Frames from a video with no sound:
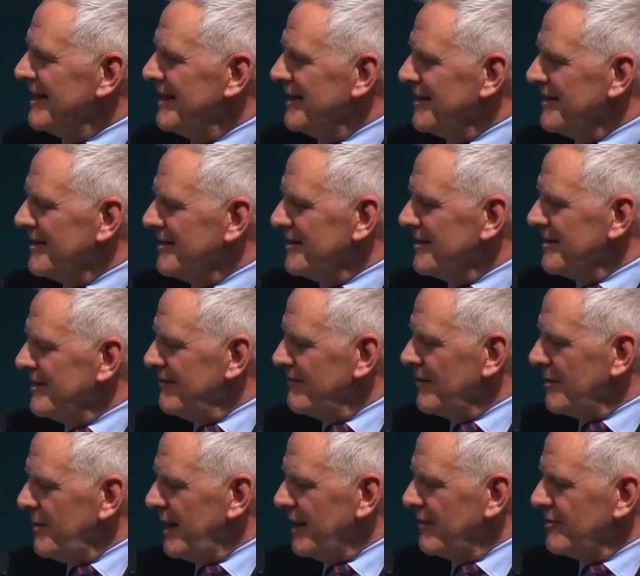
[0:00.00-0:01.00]
If
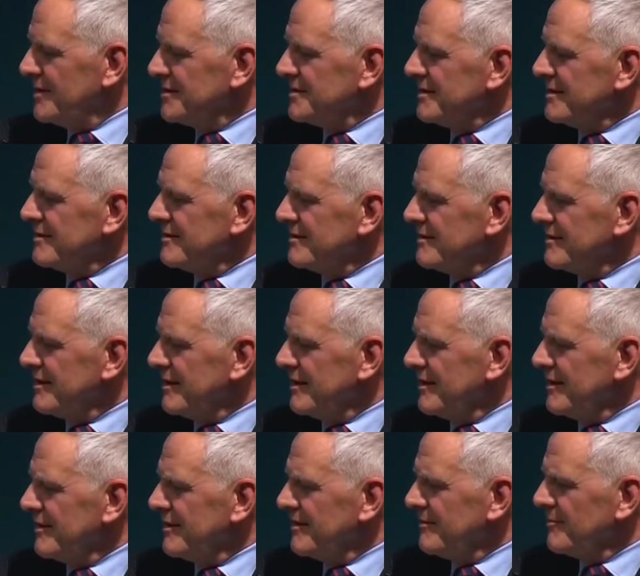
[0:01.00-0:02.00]
I may,
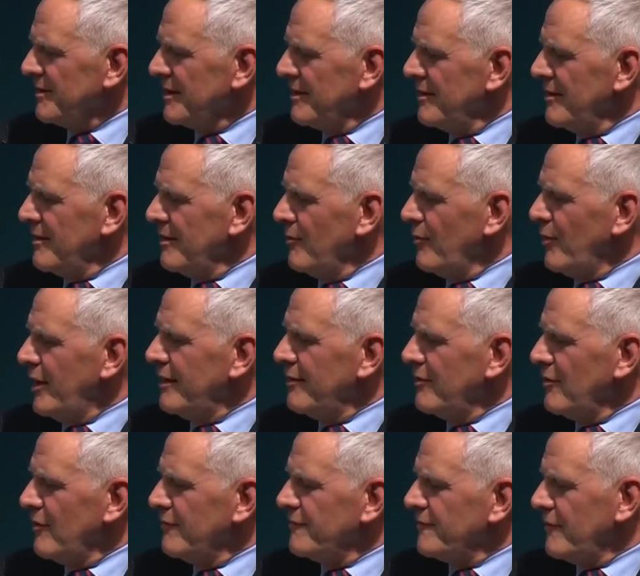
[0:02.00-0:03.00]
Christian,
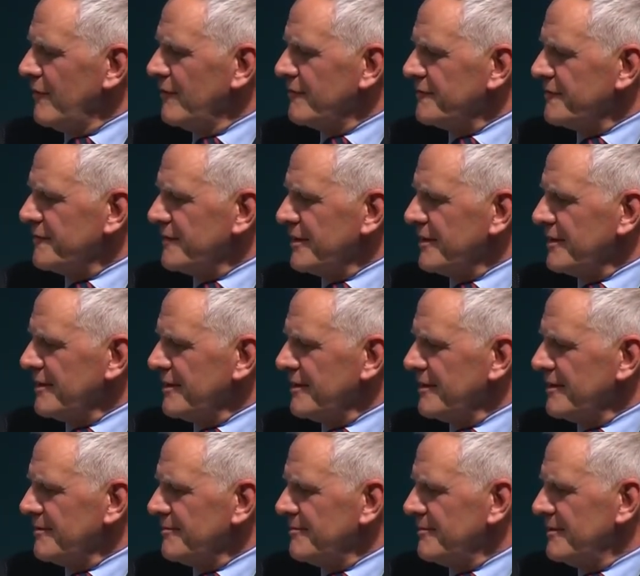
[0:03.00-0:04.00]
one of
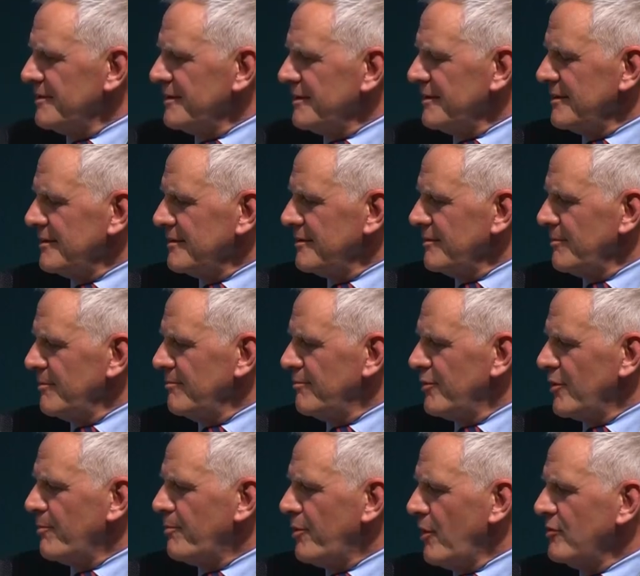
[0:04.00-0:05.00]
the
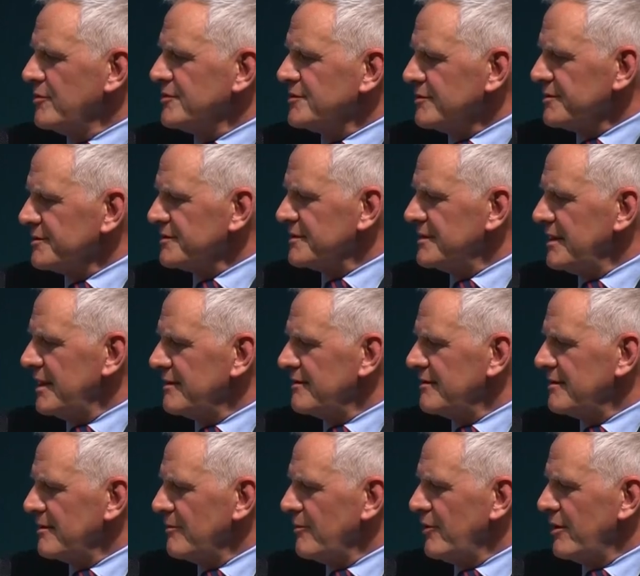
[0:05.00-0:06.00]
proposals
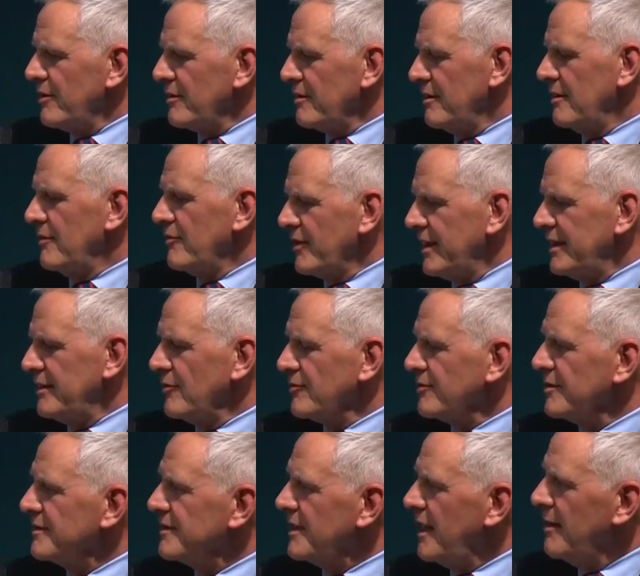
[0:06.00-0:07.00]
that were already on
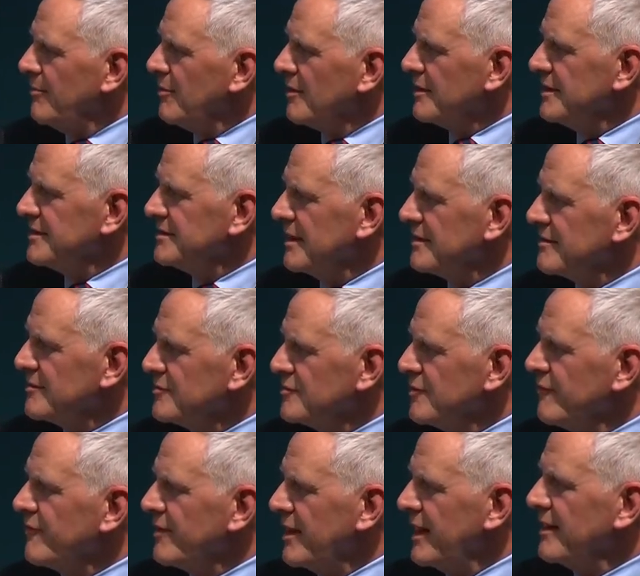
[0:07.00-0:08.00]
the table is that
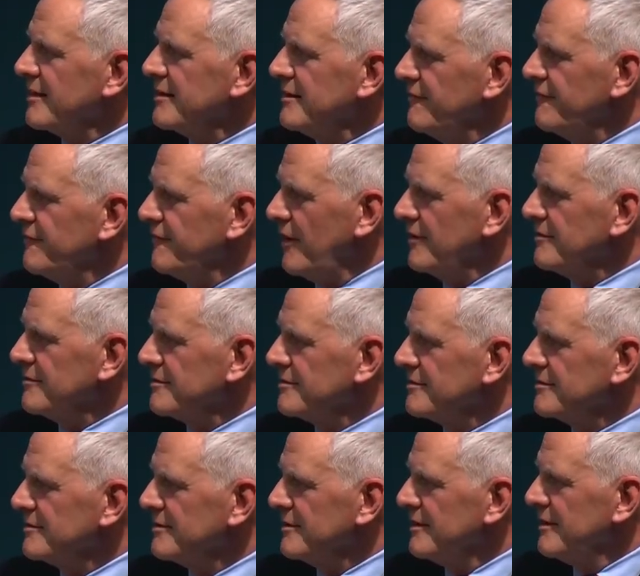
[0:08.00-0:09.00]
sovereignty
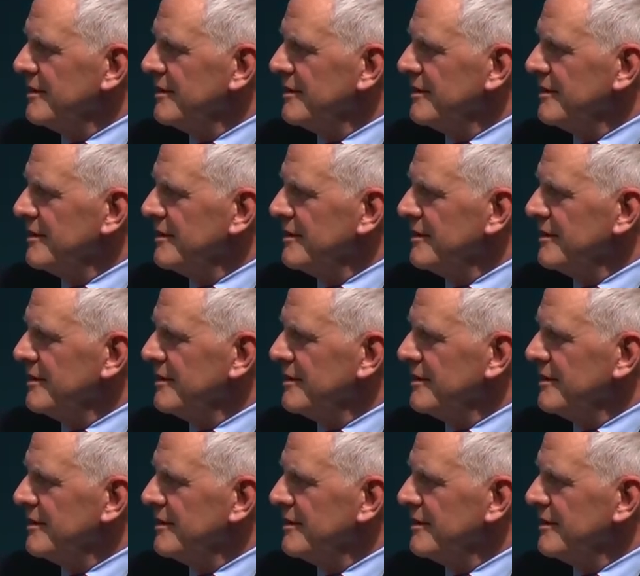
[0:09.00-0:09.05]
fund.